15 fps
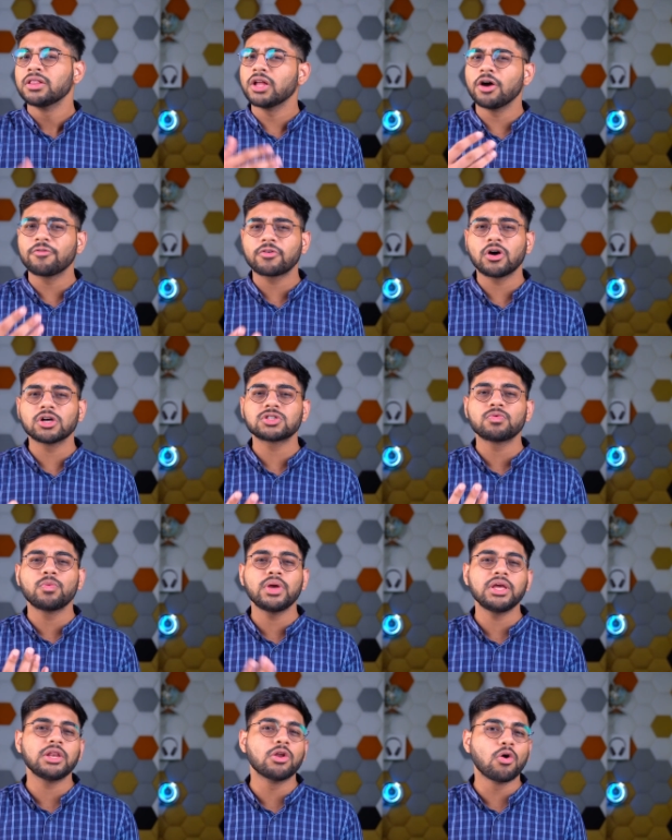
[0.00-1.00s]
Now, of course,
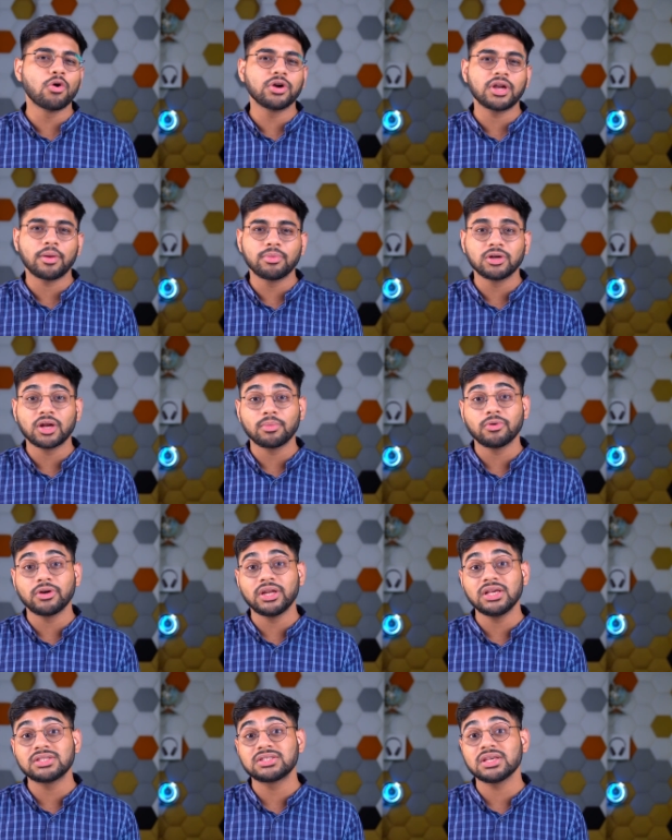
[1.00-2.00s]
we know
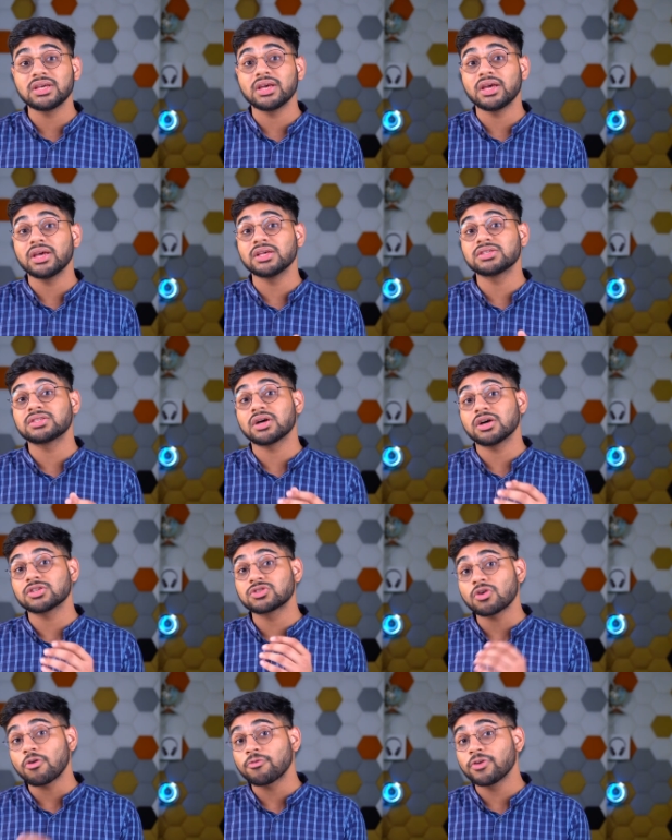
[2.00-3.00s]
WWDC is a
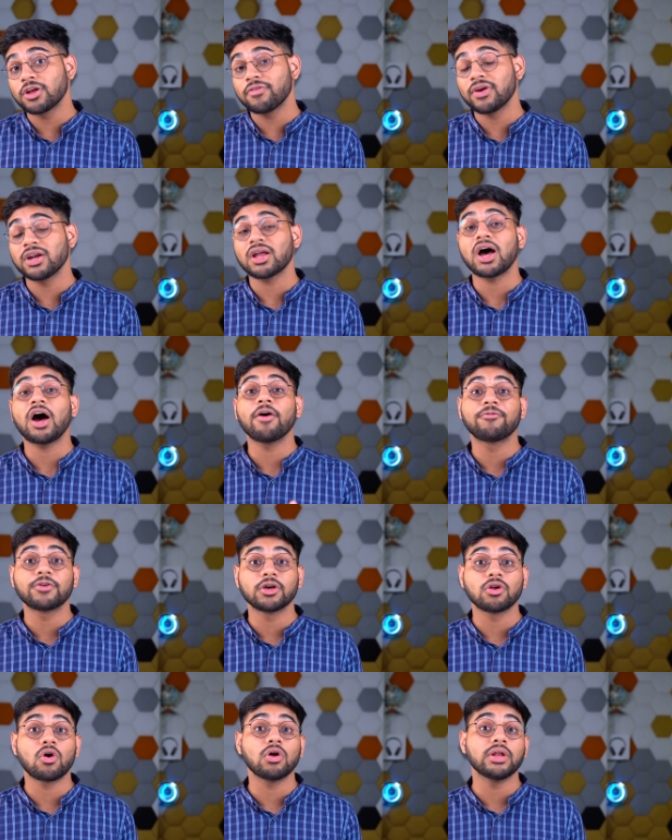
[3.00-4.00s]
software event
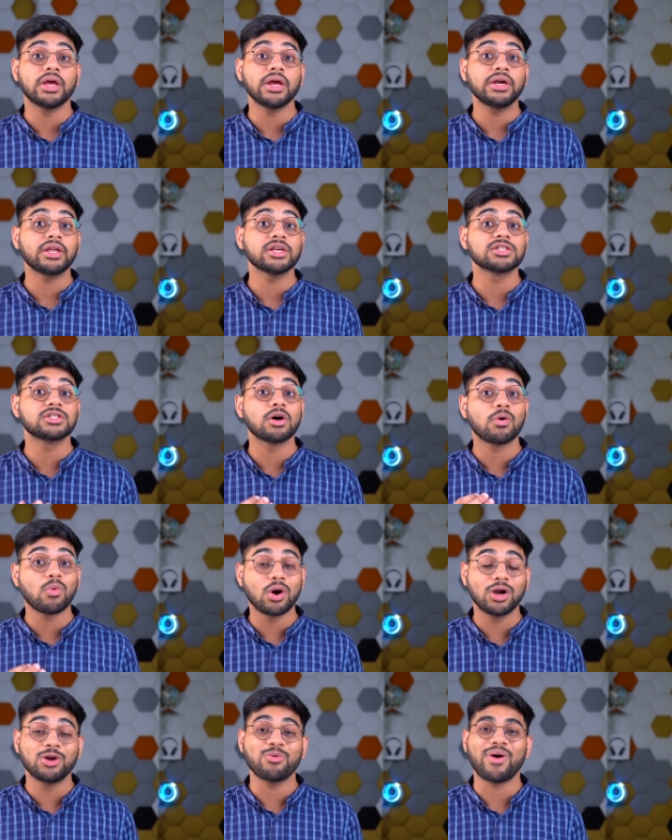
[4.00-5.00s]
after all. It is the
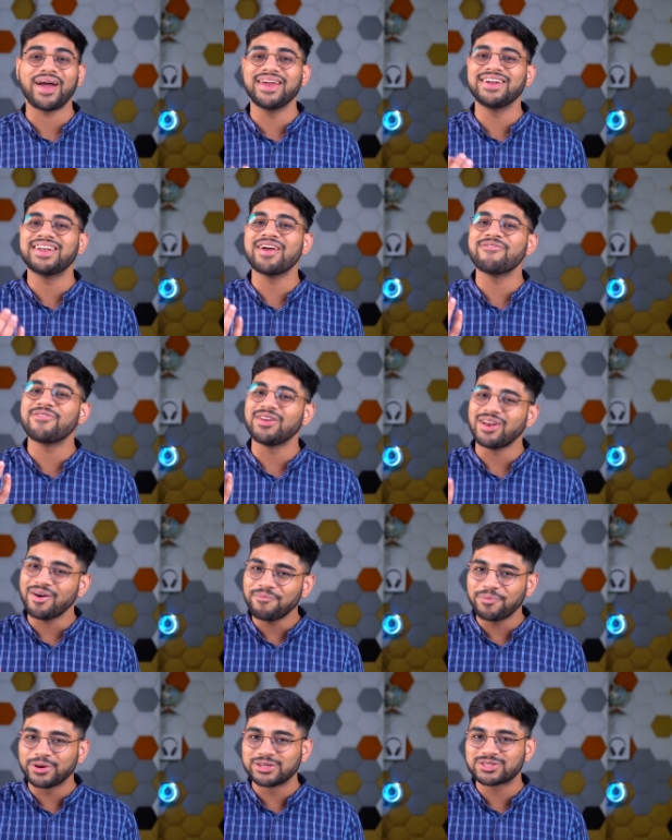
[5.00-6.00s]
Worldwide
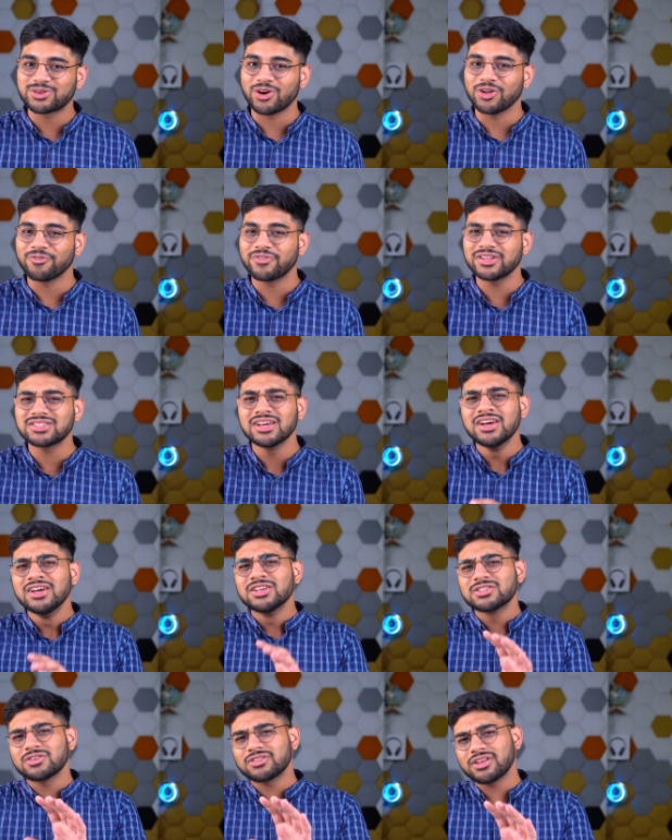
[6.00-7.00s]
Developers Conference.
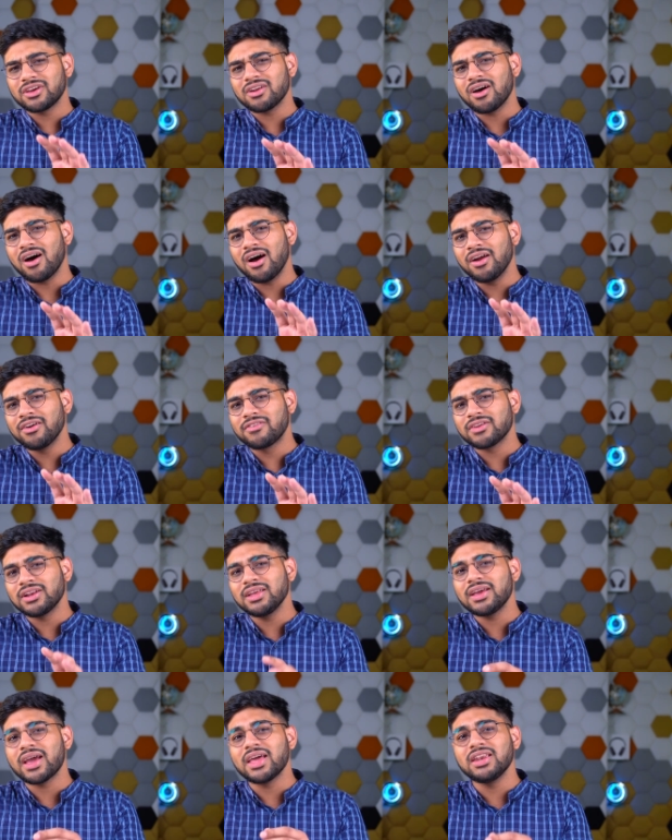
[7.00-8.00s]
So there aren't
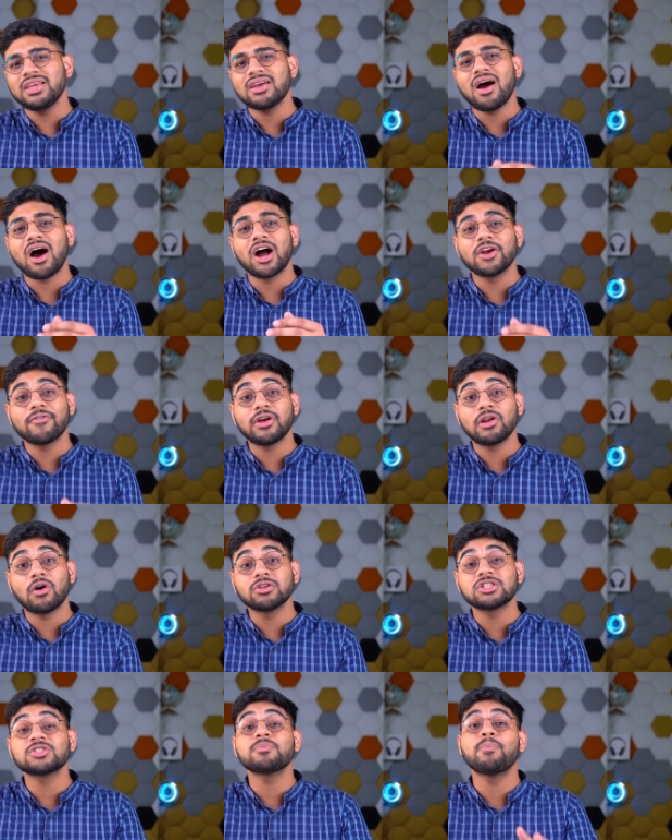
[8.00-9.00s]
really any hardware
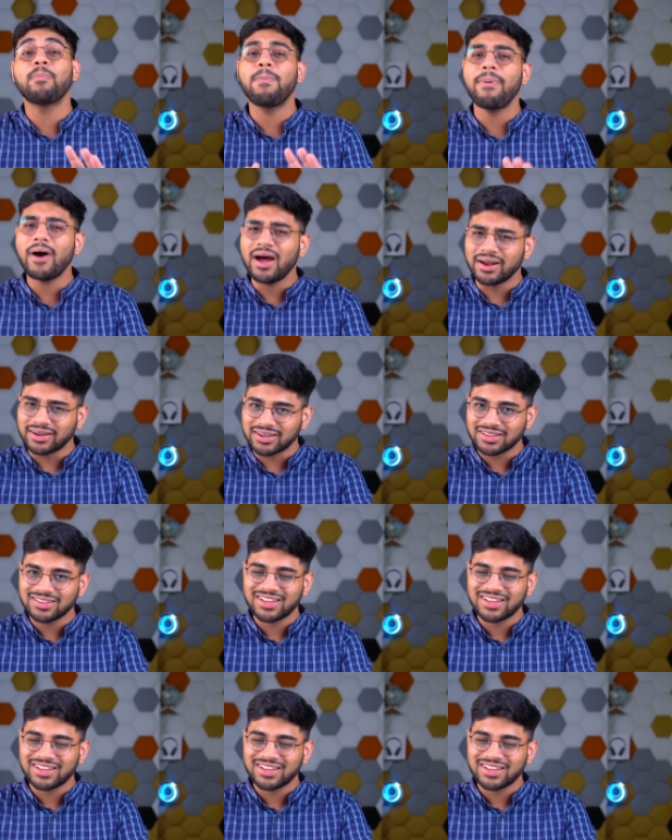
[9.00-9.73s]
launches, but